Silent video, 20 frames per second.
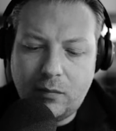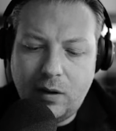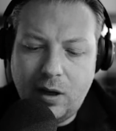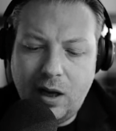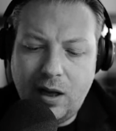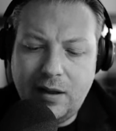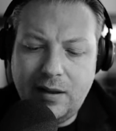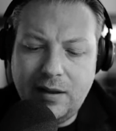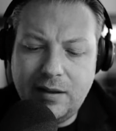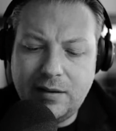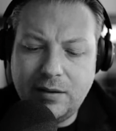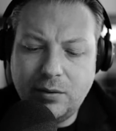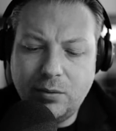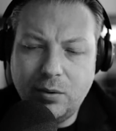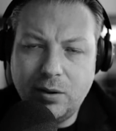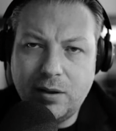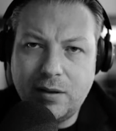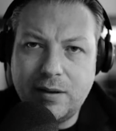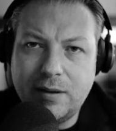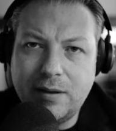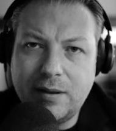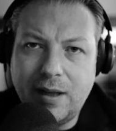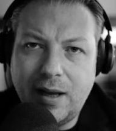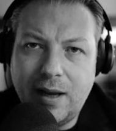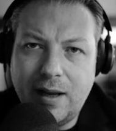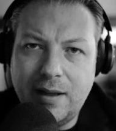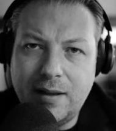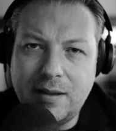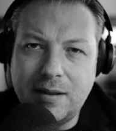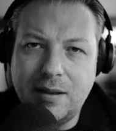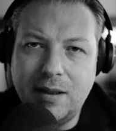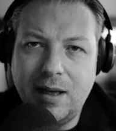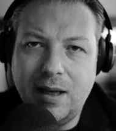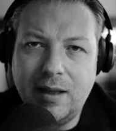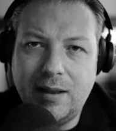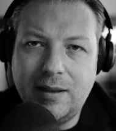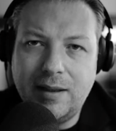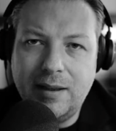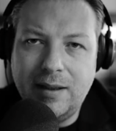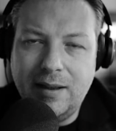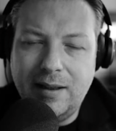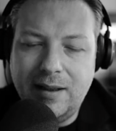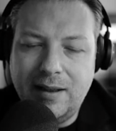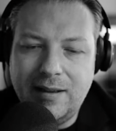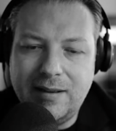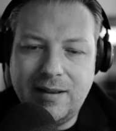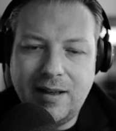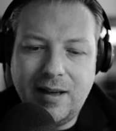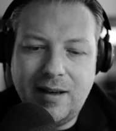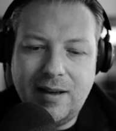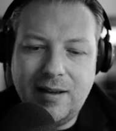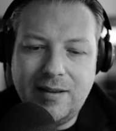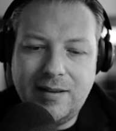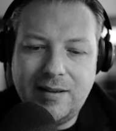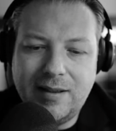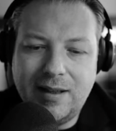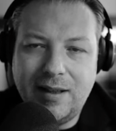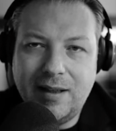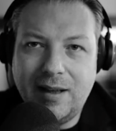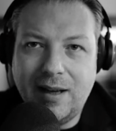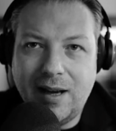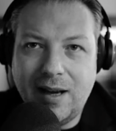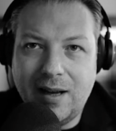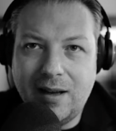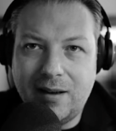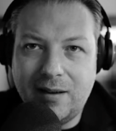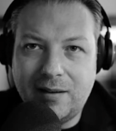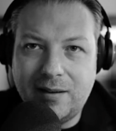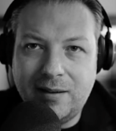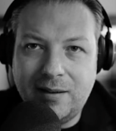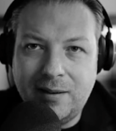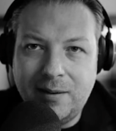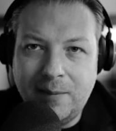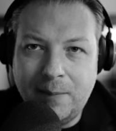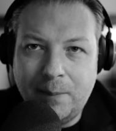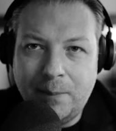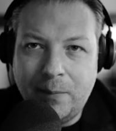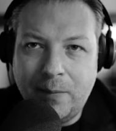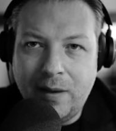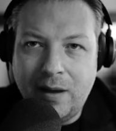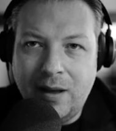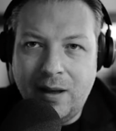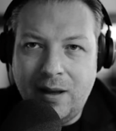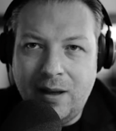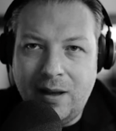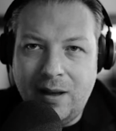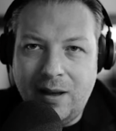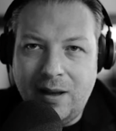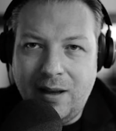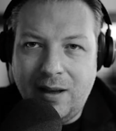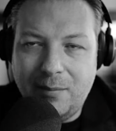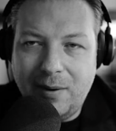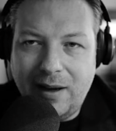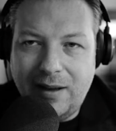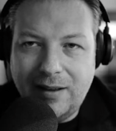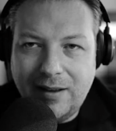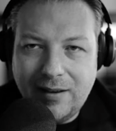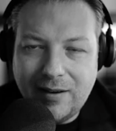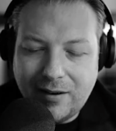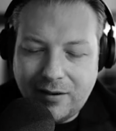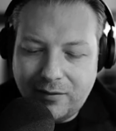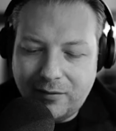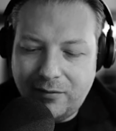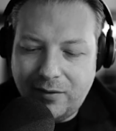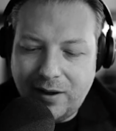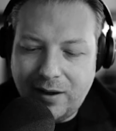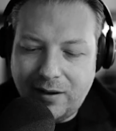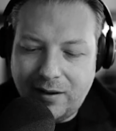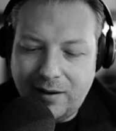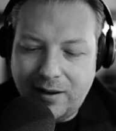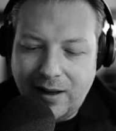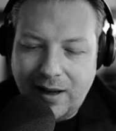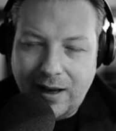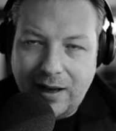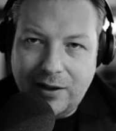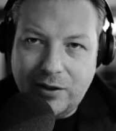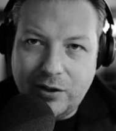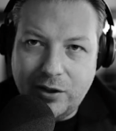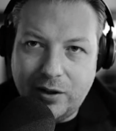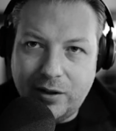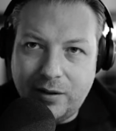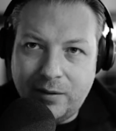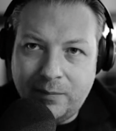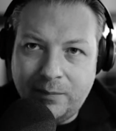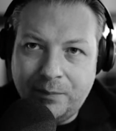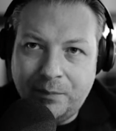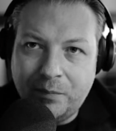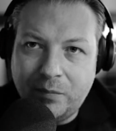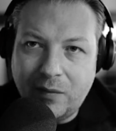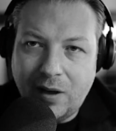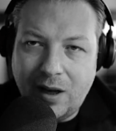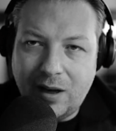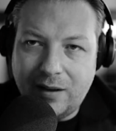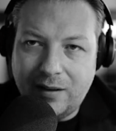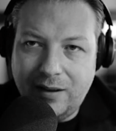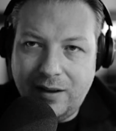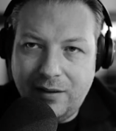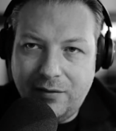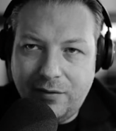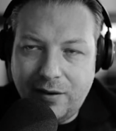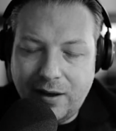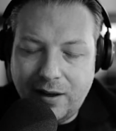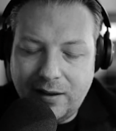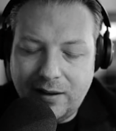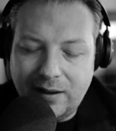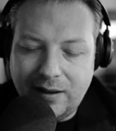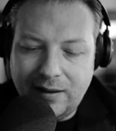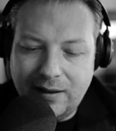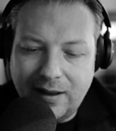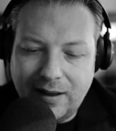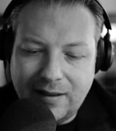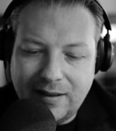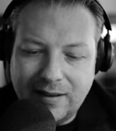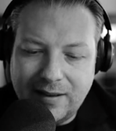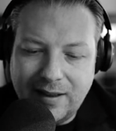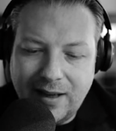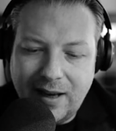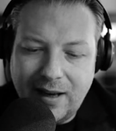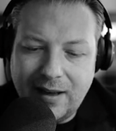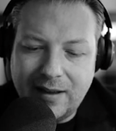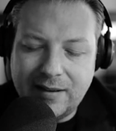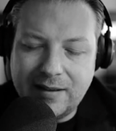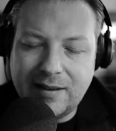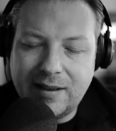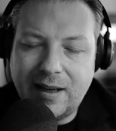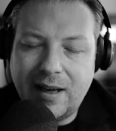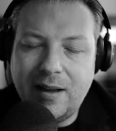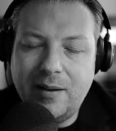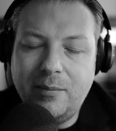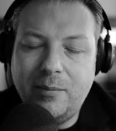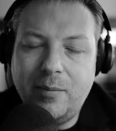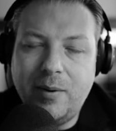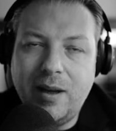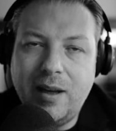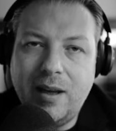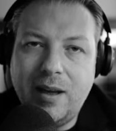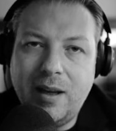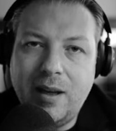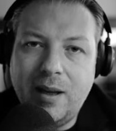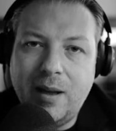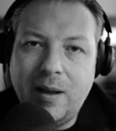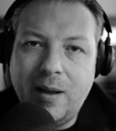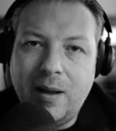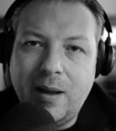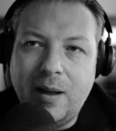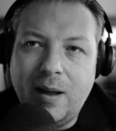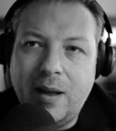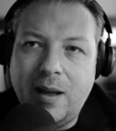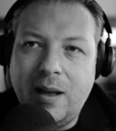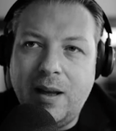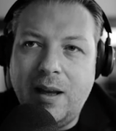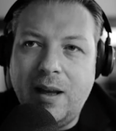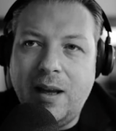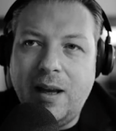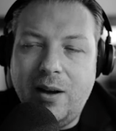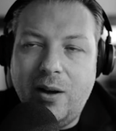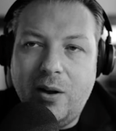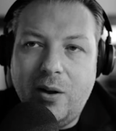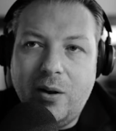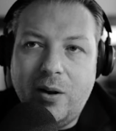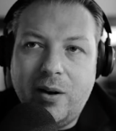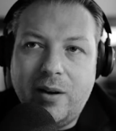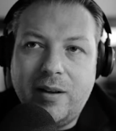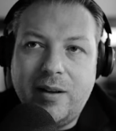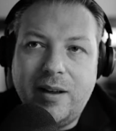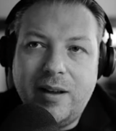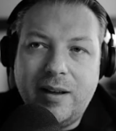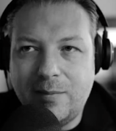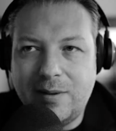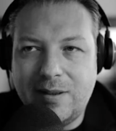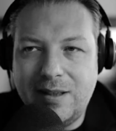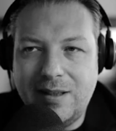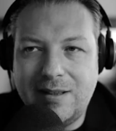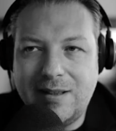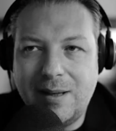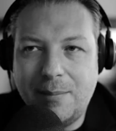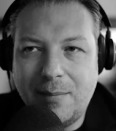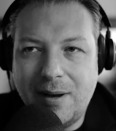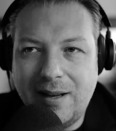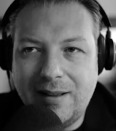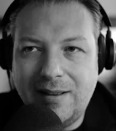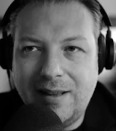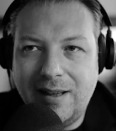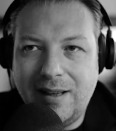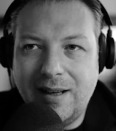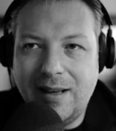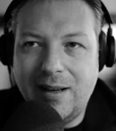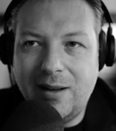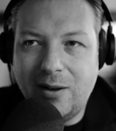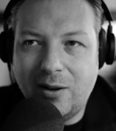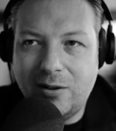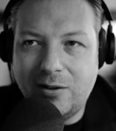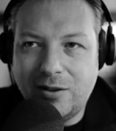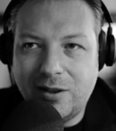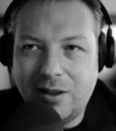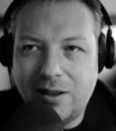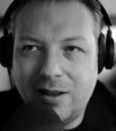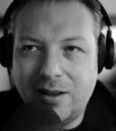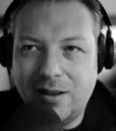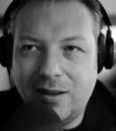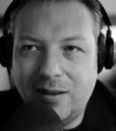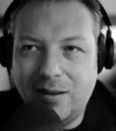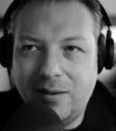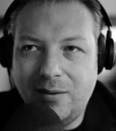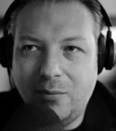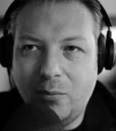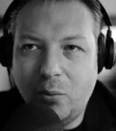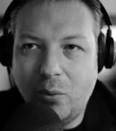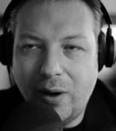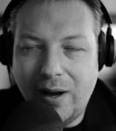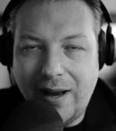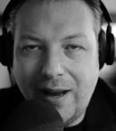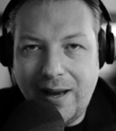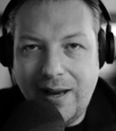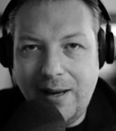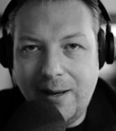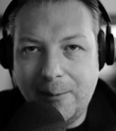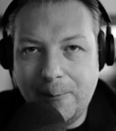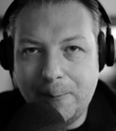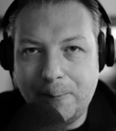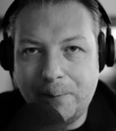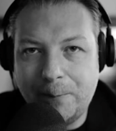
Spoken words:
And this quote states that science and art, by their very nature, are different in that science can be learned in systematic and logical way,